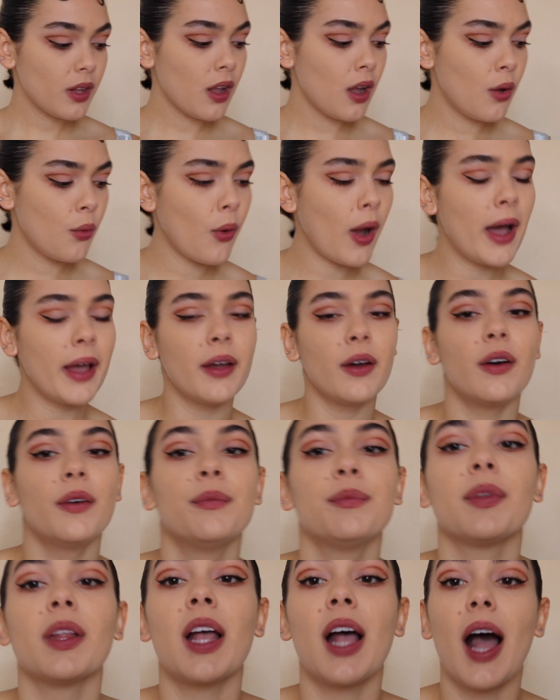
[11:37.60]
a while.
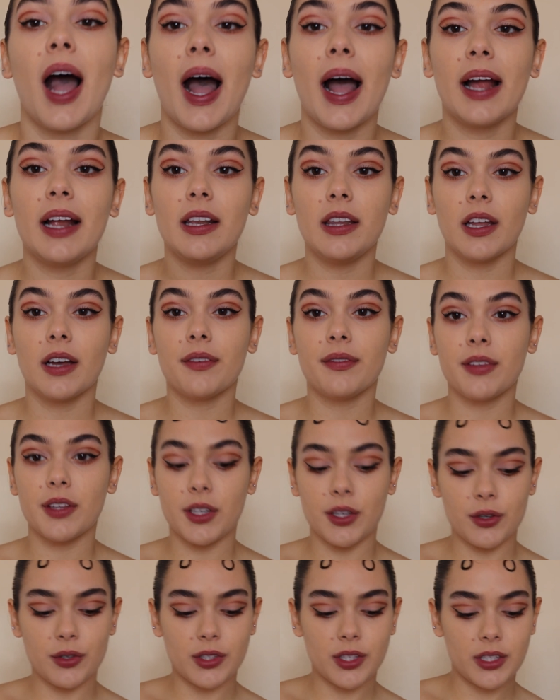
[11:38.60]
I love
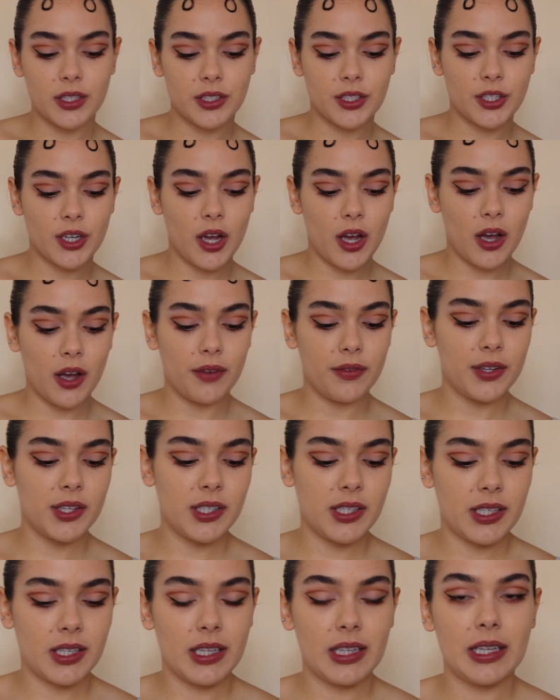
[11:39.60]
the usage of
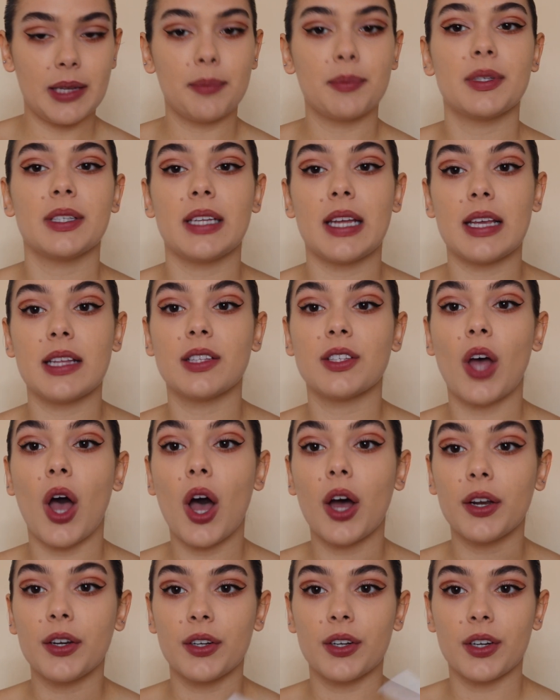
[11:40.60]
lip stains
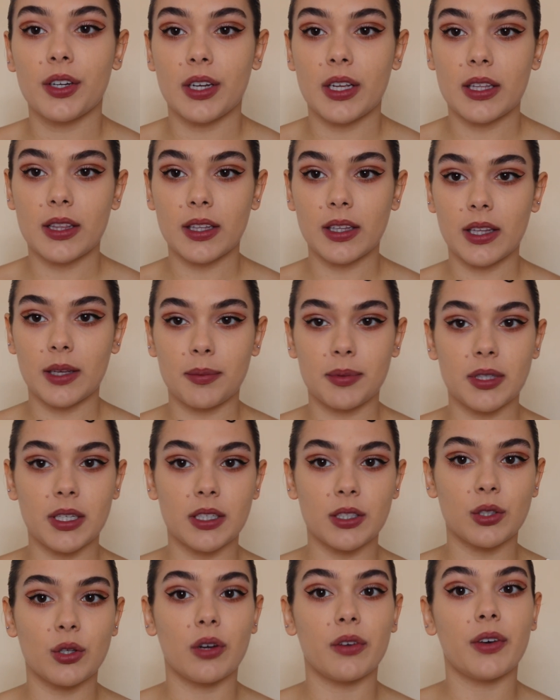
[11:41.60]
underneath a
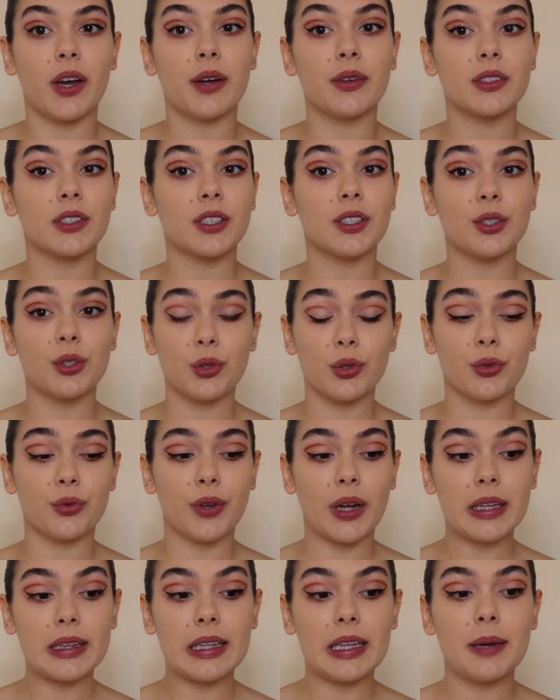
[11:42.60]
lipstick. So if I was going to do a
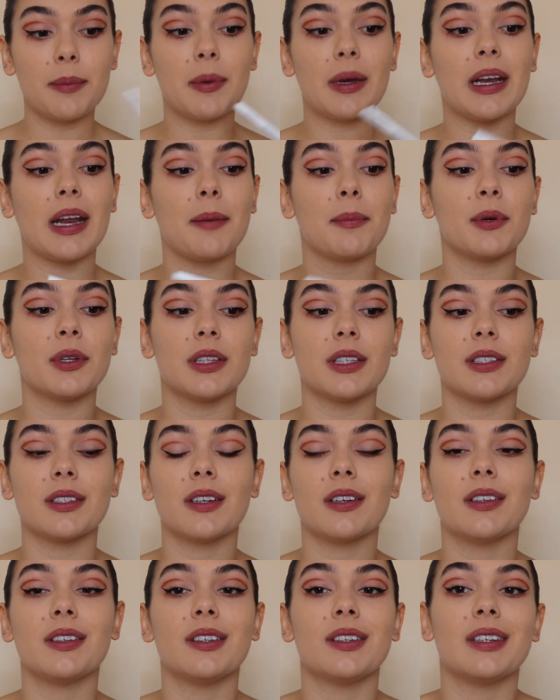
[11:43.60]
red lip and I put this
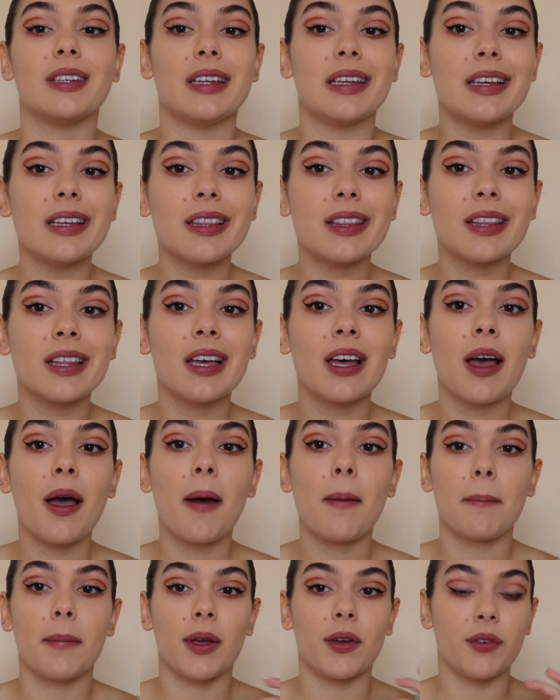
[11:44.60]
underneath,
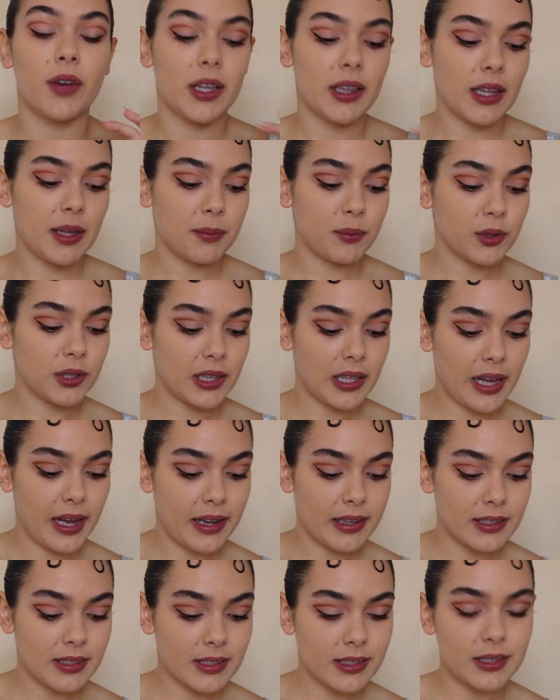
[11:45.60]
my red lip would
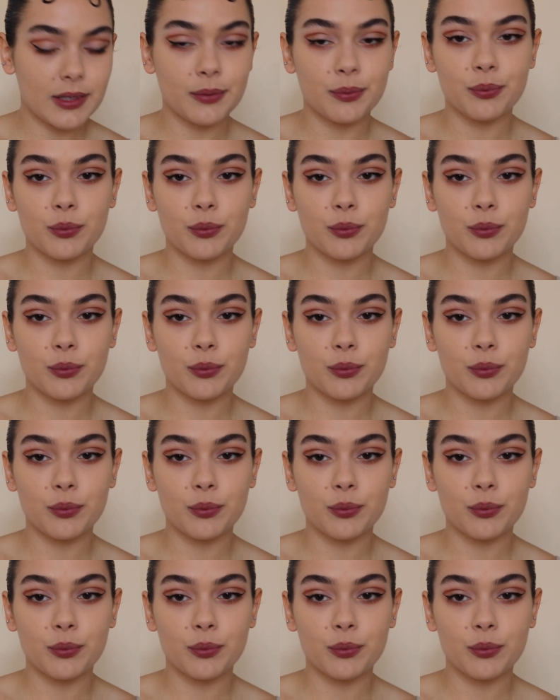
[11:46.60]
last.